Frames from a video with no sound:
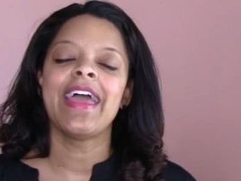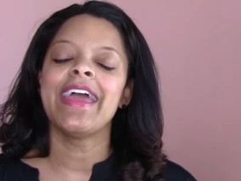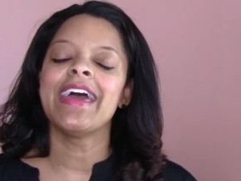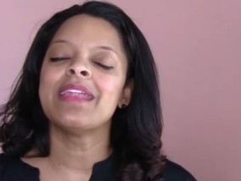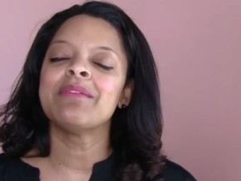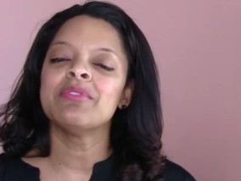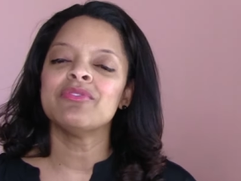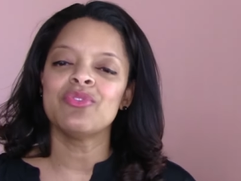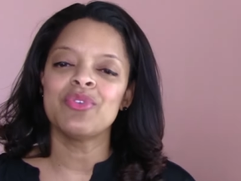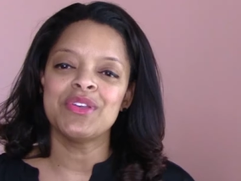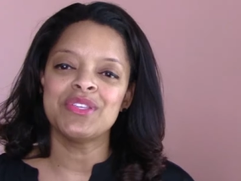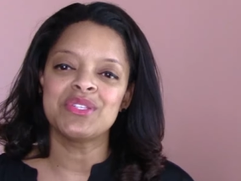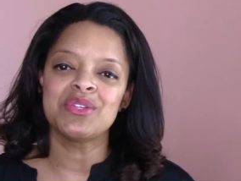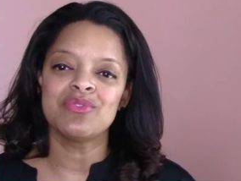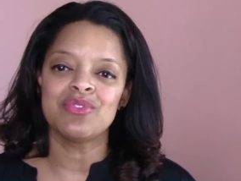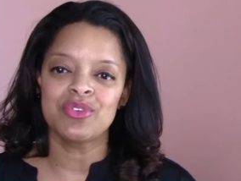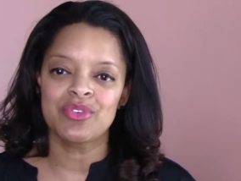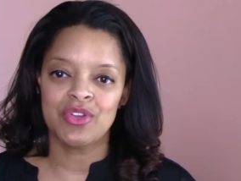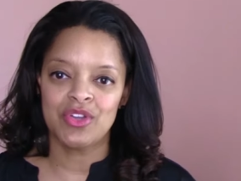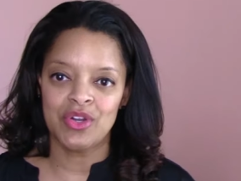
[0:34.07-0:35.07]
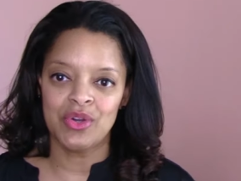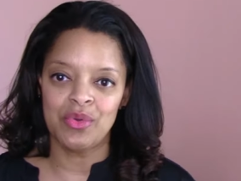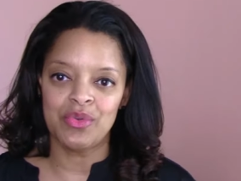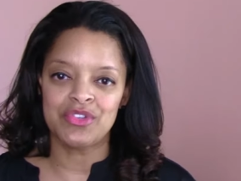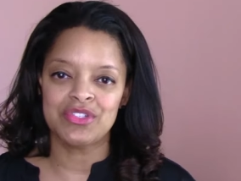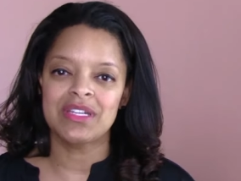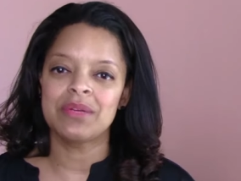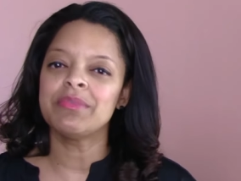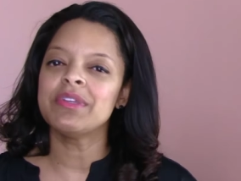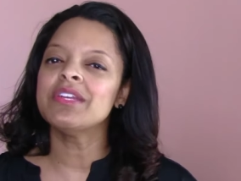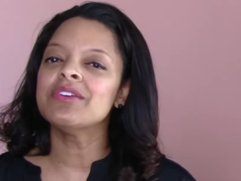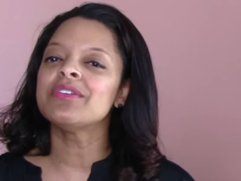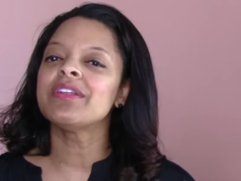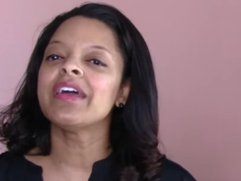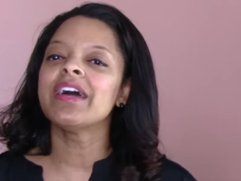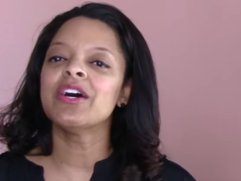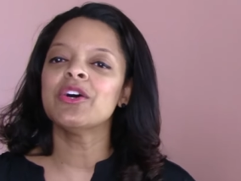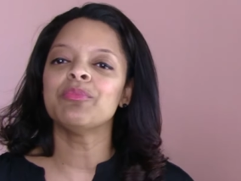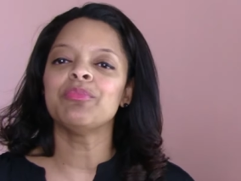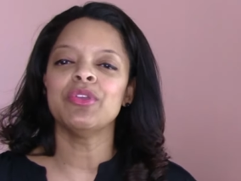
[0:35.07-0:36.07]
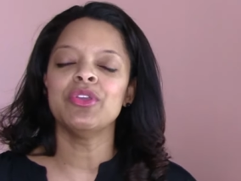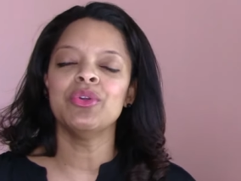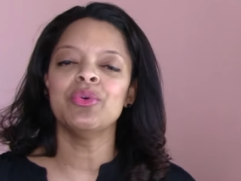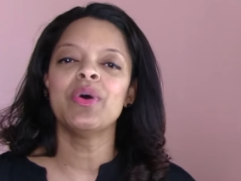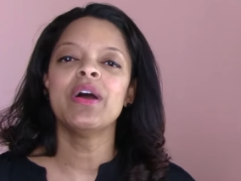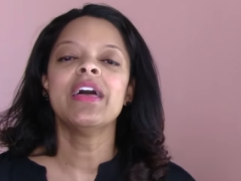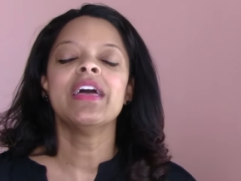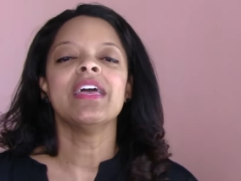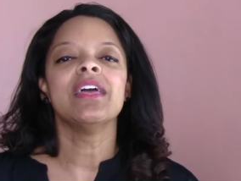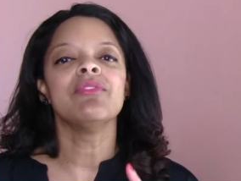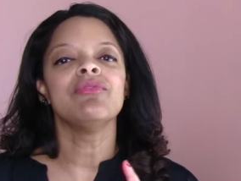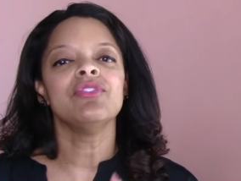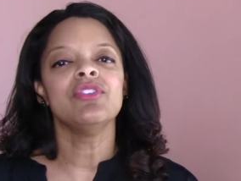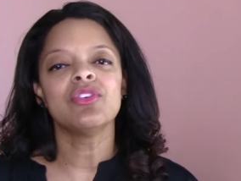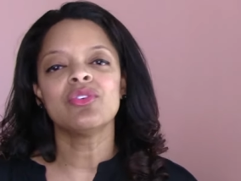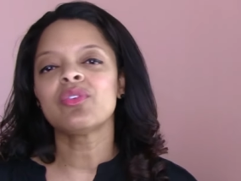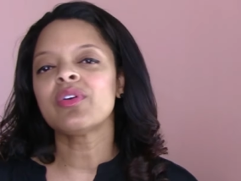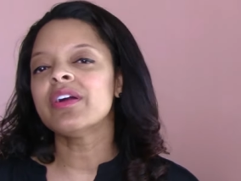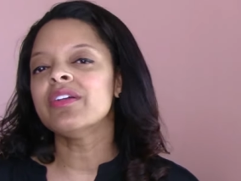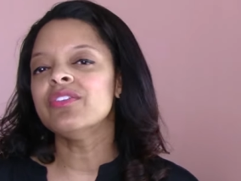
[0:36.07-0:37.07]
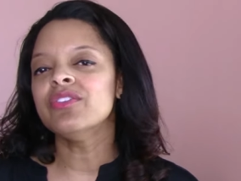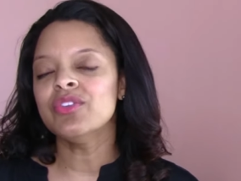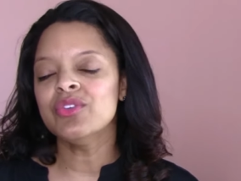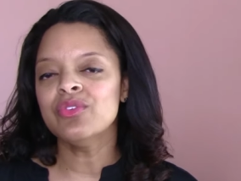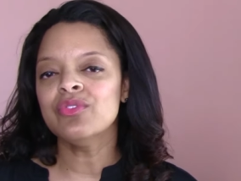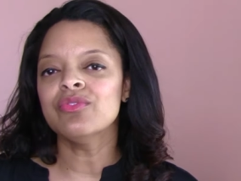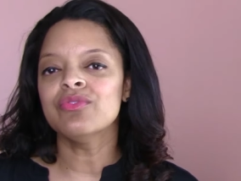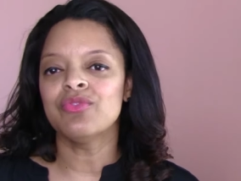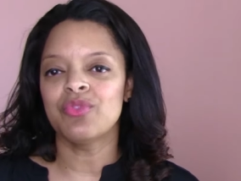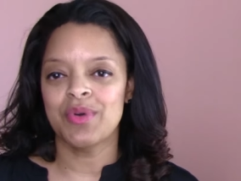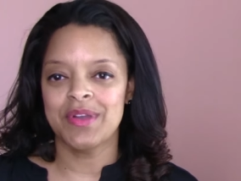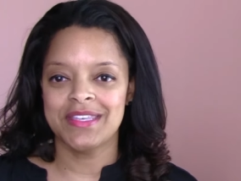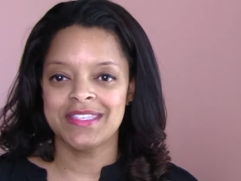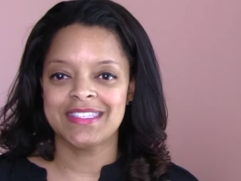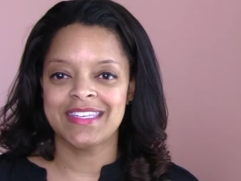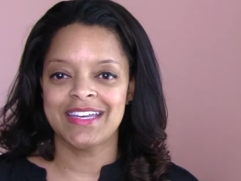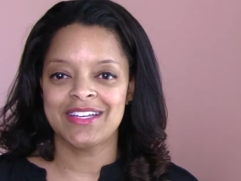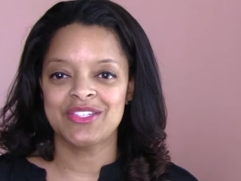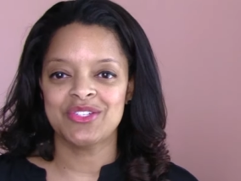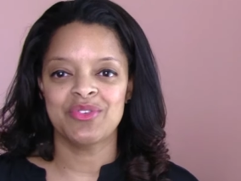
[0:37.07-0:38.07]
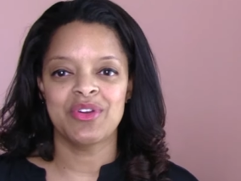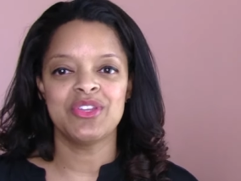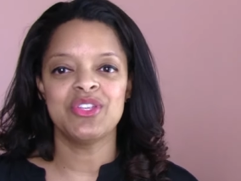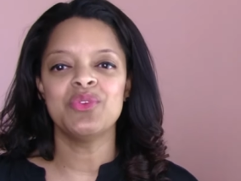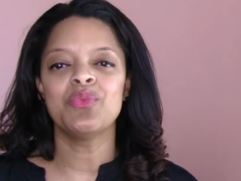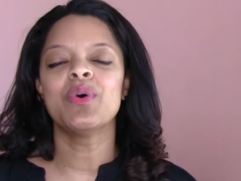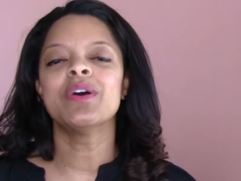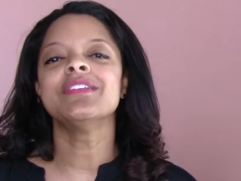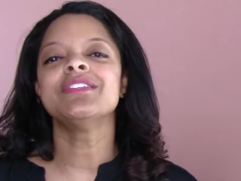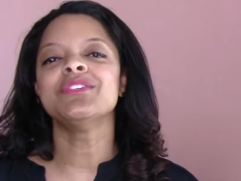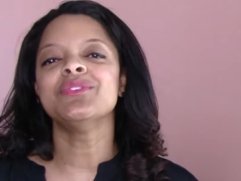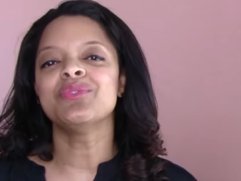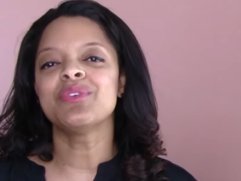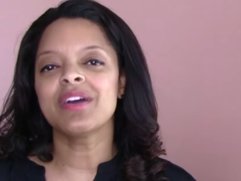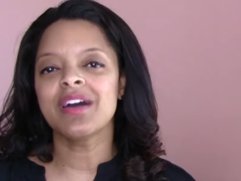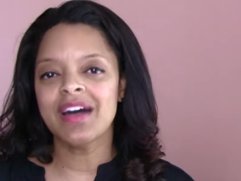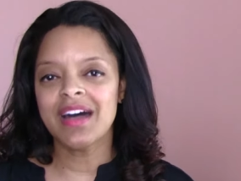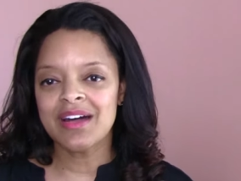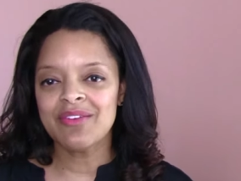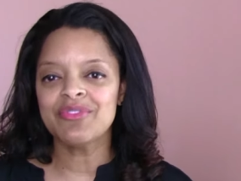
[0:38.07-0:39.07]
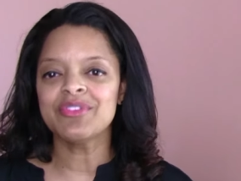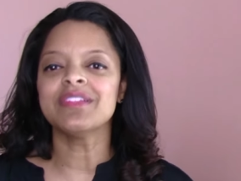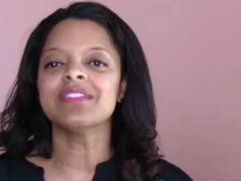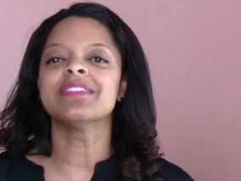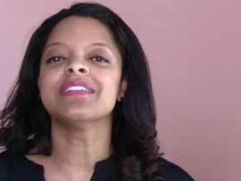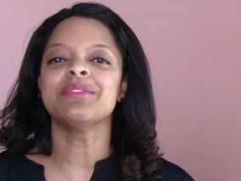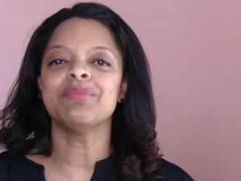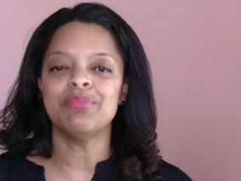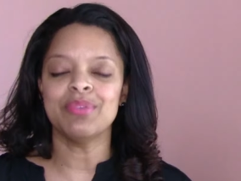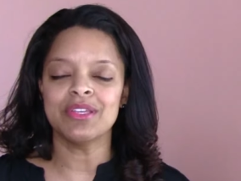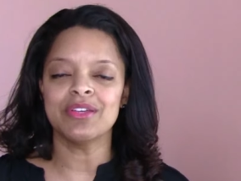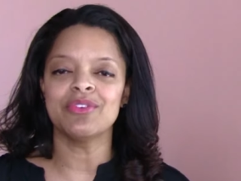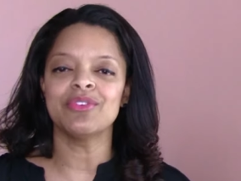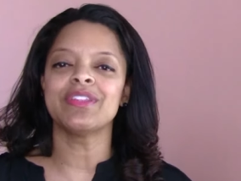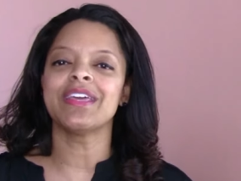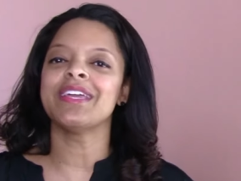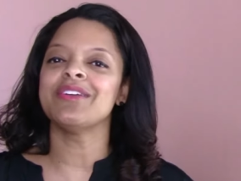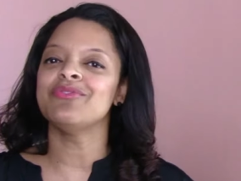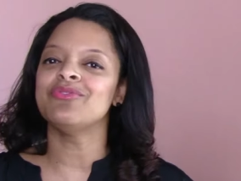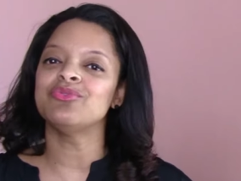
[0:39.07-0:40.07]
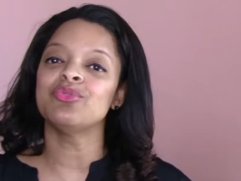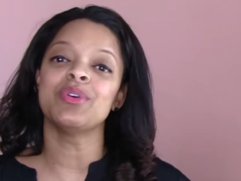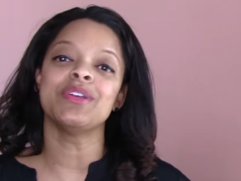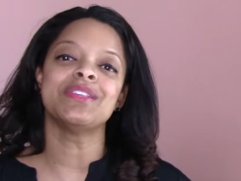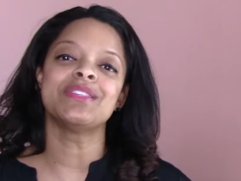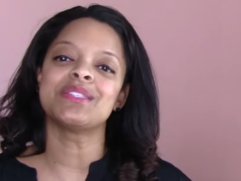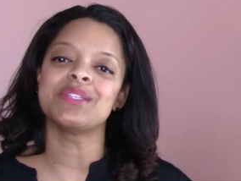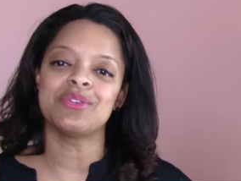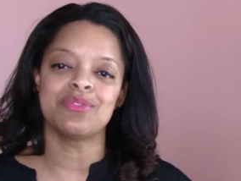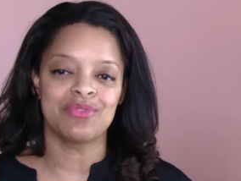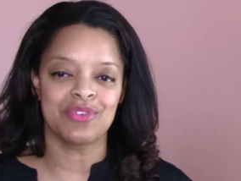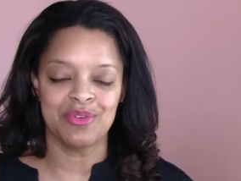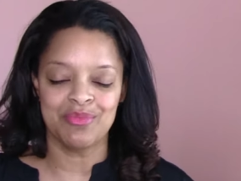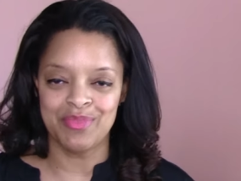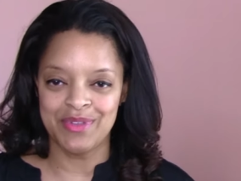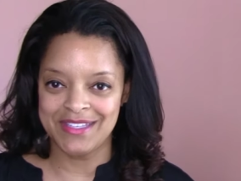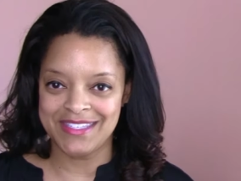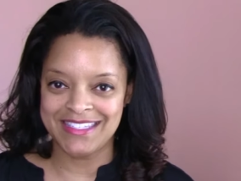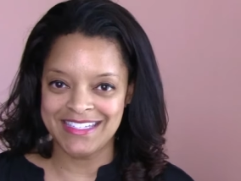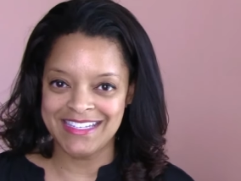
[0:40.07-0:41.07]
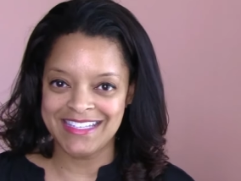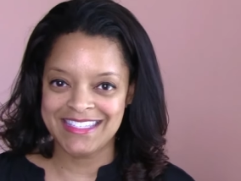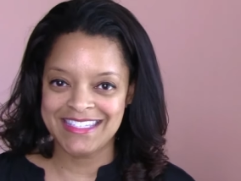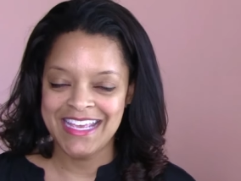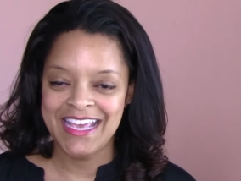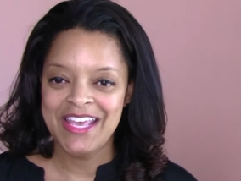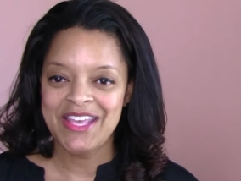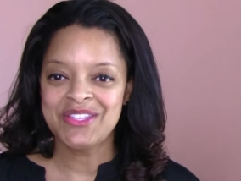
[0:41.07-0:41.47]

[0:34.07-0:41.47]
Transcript: and I'm a voiceover coach, and I'm here to help you if you're a new voice actor and you want to confidently build a voiceover business.